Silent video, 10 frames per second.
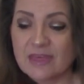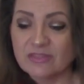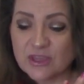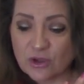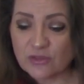
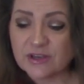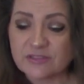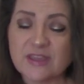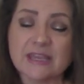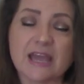The
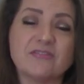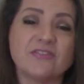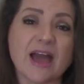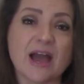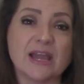other thing I
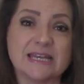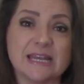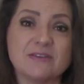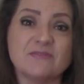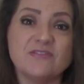
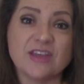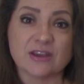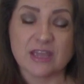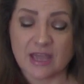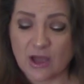find
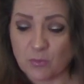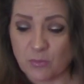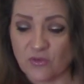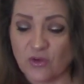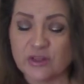very
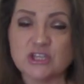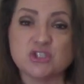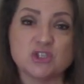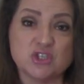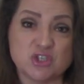helpful
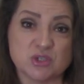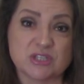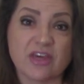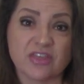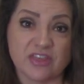is to
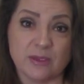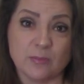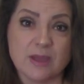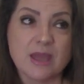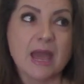choose a
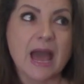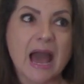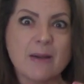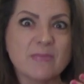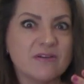theme.
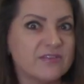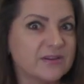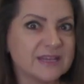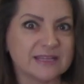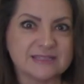I'm a
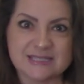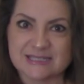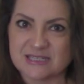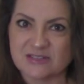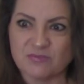very
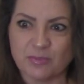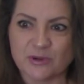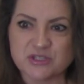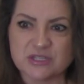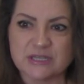indecisive
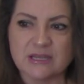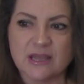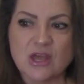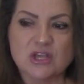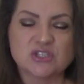person,
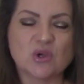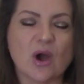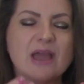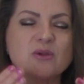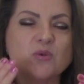so
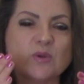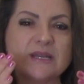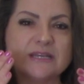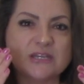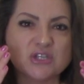I
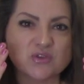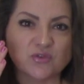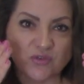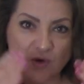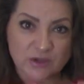really need to
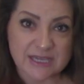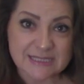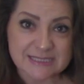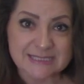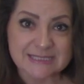
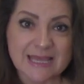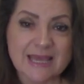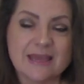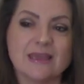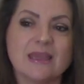focus
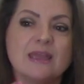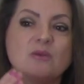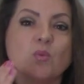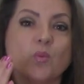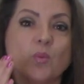
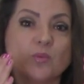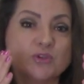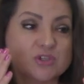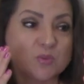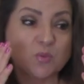
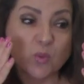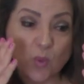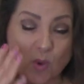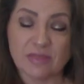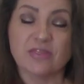into
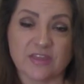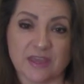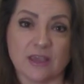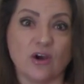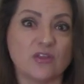one
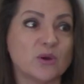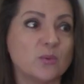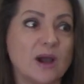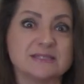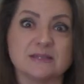thing.
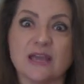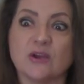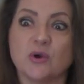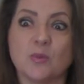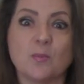Otherwise, I
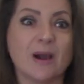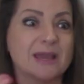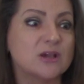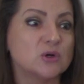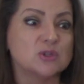go to
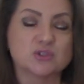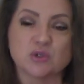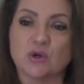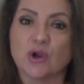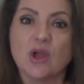Michael's
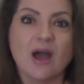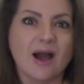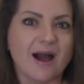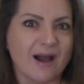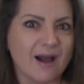or
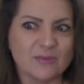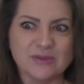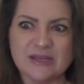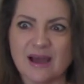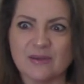
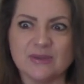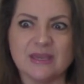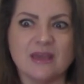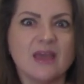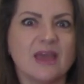Hobby
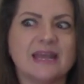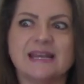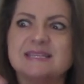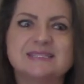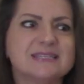Lobby and
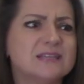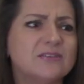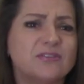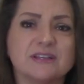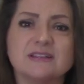I see
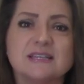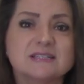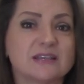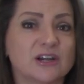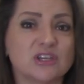different
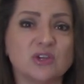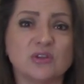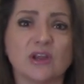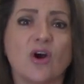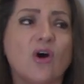things that are
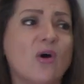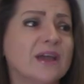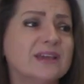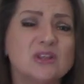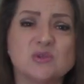cute. I go, oh,
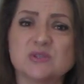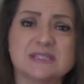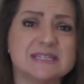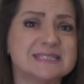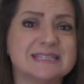I can use
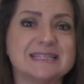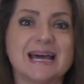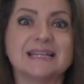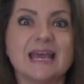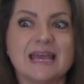this and
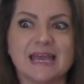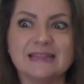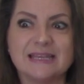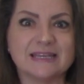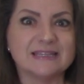that.
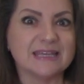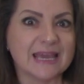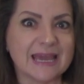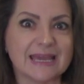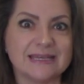And then at the
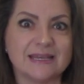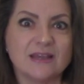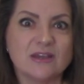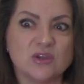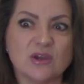end,
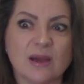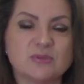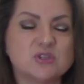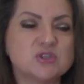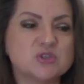you
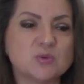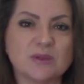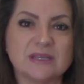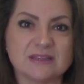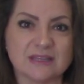have too
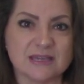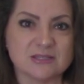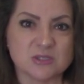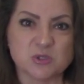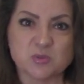many
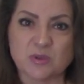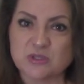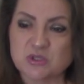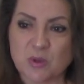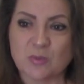things. You
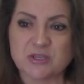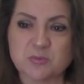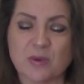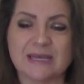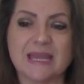spend so
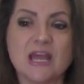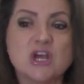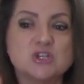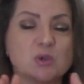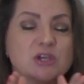much money.
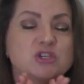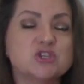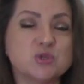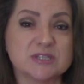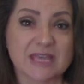So I
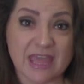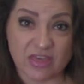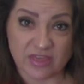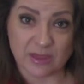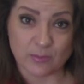choose a
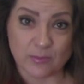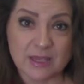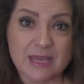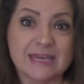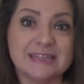theme.
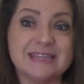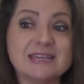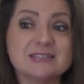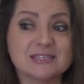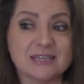
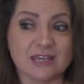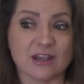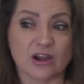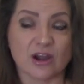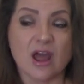This
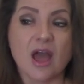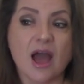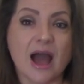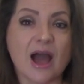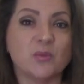year,
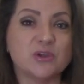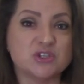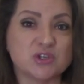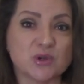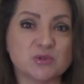we
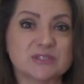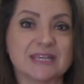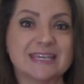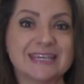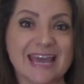
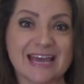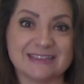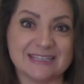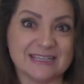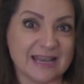chose
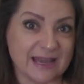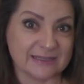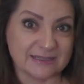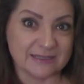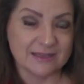
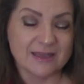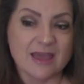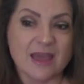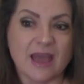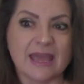Candyland.
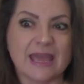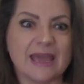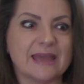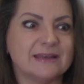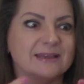
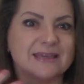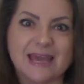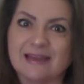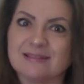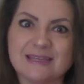And
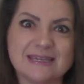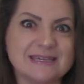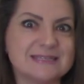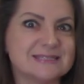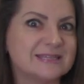
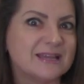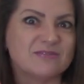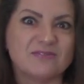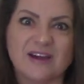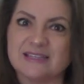candies
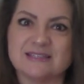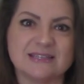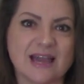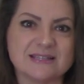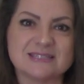and
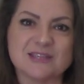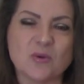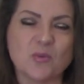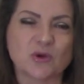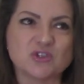Valentine's Day
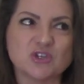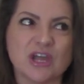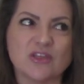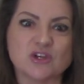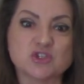work
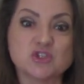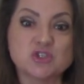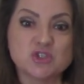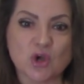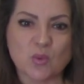together
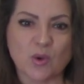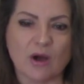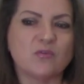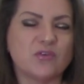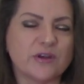so
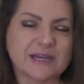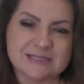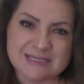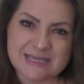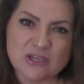well. For
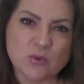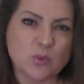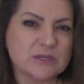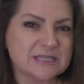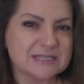a tea, you
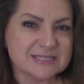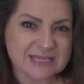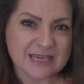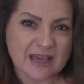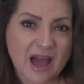will need
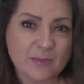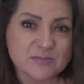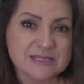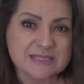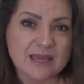
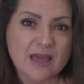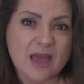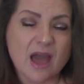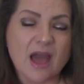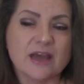teacups.
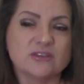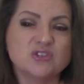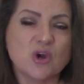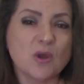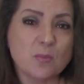
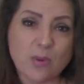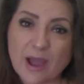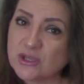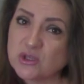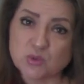Don't
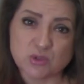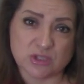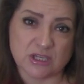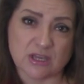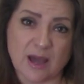buy new
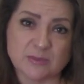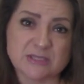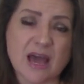teacups.